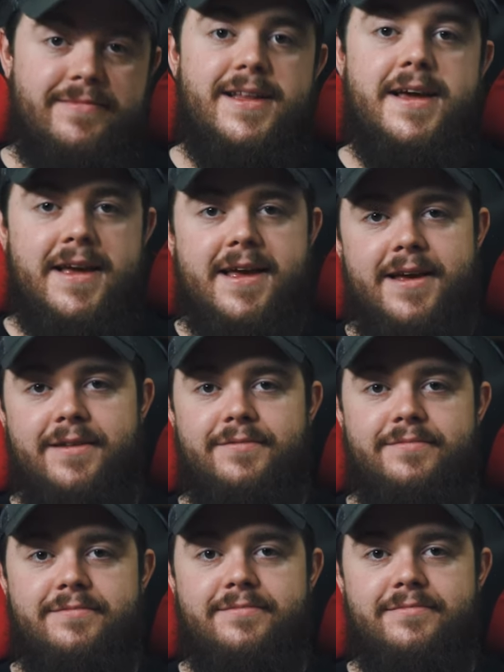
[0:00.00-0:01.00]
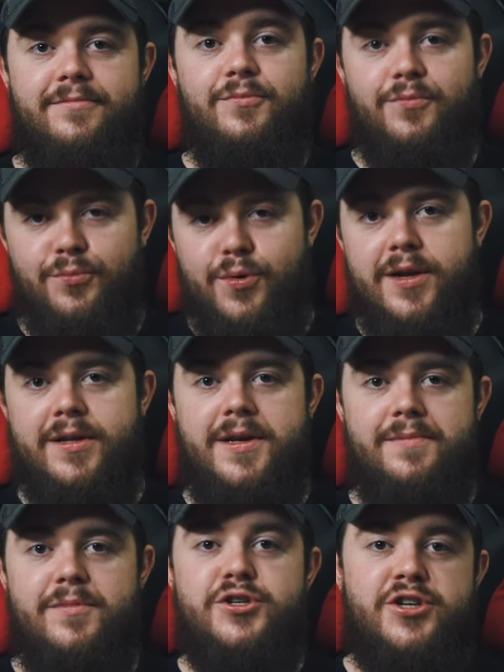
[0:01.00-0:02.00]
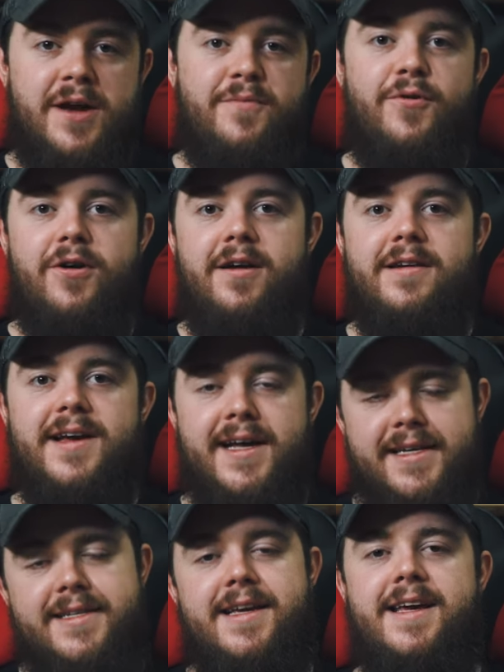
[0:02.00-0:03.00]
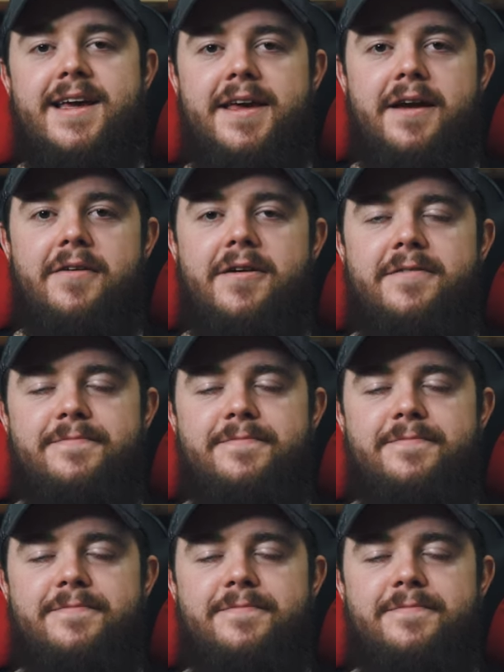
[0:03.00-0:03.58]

Dinky. Really. Shamwari. Dinky carry.